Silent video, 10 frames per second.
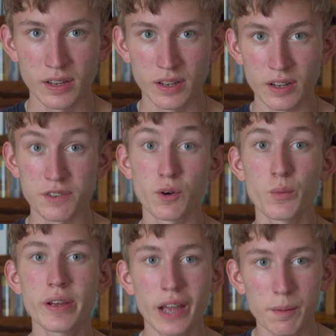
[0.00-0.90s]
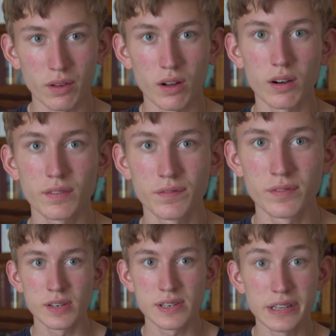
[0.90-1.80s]
until we came along.
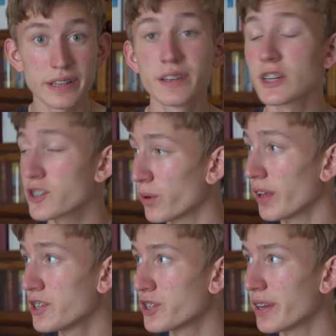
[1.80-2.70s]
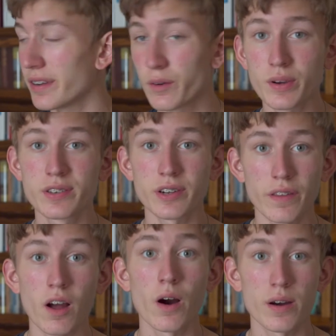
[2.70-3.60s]
See, the industrial age hit, and we started
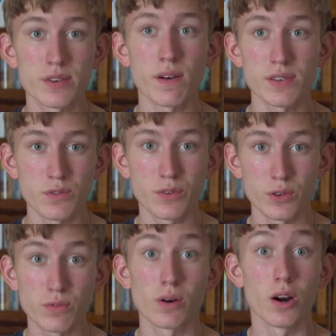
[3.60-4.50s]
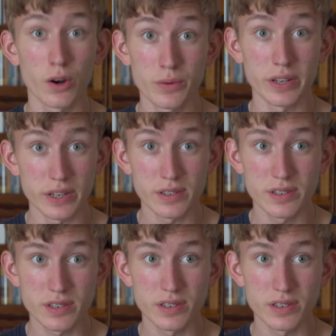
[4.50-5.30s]
to harness fossil fuels for our own needs.